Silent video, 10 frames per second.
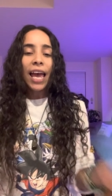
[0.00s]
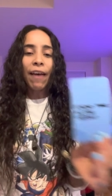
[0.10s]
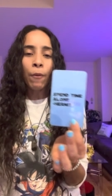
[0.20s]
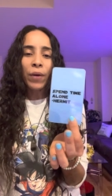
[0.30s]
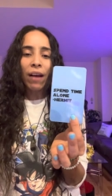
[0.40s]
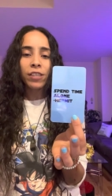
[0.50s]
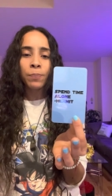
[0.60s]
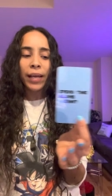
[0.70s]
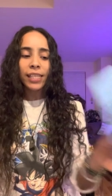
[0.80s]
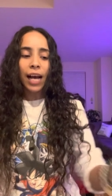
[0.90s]
And then we have
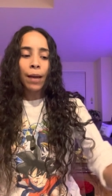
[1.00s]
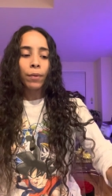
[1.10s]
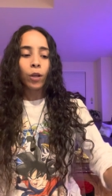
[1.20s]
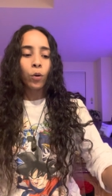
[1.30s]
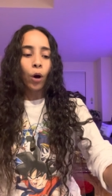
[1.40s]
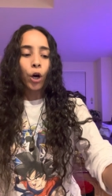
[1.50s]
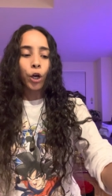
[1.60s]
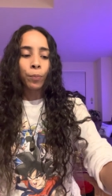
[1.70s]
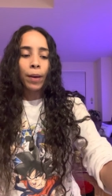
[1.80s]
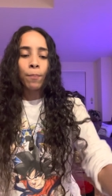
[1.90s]
spend time alone,
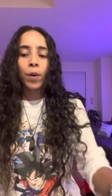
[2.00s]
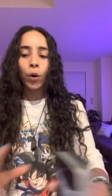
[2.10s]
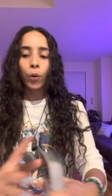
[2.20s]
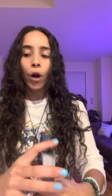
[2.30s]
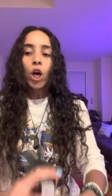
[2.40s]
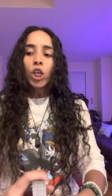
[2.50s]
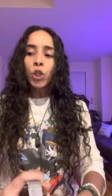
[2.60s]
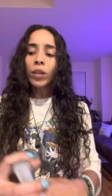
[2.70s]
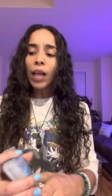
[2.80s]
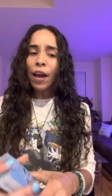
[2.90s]
hermit mode.
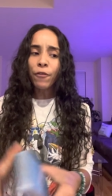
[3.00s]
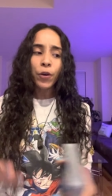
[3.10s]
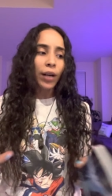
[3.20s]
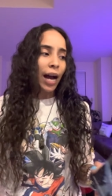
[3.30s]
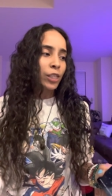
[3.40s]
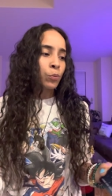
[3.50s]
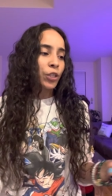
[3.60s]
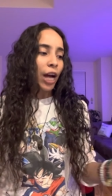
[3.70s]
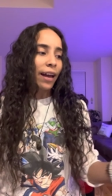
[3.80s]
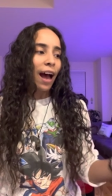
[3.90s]
So a lot of you guys,
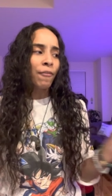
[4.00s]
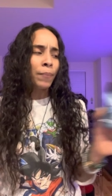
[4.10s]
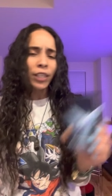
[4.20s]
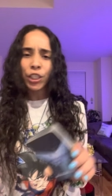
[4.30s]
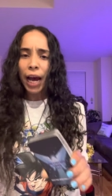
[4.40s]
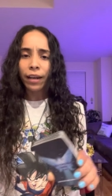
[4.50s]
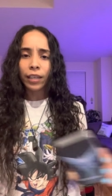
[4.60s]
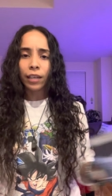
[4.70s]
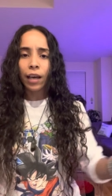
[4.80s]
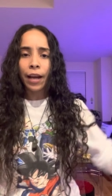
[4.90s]
which I have been
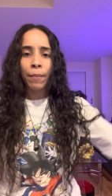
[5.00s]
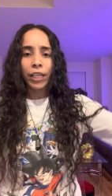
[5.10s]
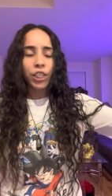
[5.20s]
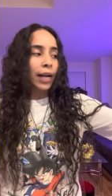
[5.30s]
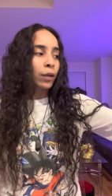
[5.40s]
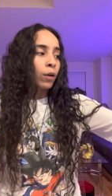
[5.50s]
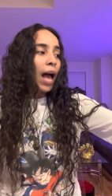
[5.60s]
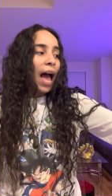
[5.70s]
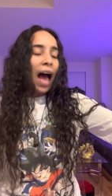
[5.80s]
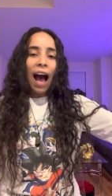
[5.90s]
channeling a lot in my channel,
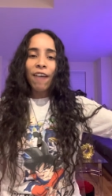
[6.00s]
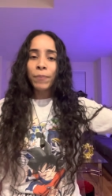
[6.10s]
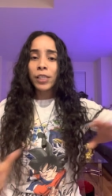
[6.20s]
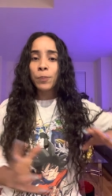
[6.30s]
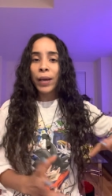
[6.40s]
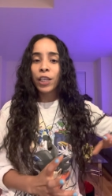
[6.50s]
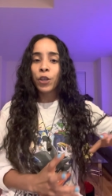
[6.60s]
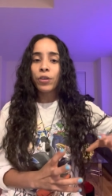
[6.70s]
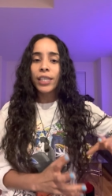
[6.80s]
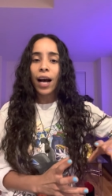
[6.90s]
have been spending
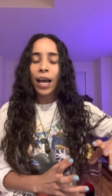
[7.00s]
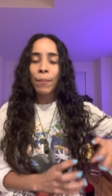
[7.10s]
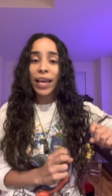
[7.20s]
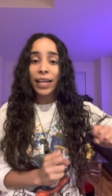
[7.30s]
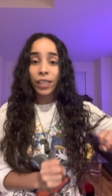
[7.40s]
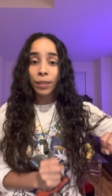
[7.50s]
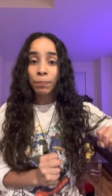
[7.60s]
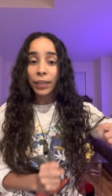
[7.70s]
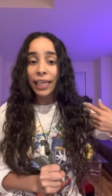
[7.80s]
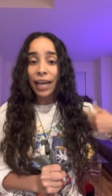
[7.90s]
your time in
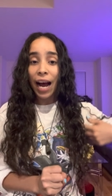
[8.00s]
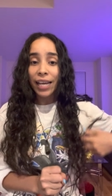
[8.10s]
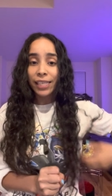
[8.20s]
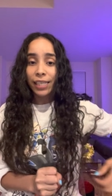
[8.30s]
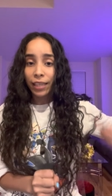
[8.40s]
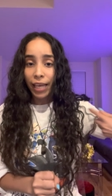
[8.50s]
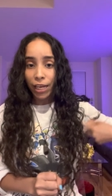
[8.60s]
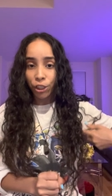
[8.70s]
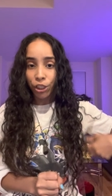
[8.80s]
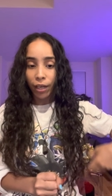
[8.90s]
complete
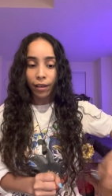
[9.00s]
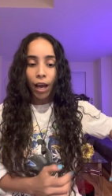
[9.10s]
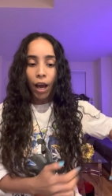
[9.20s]
isolation.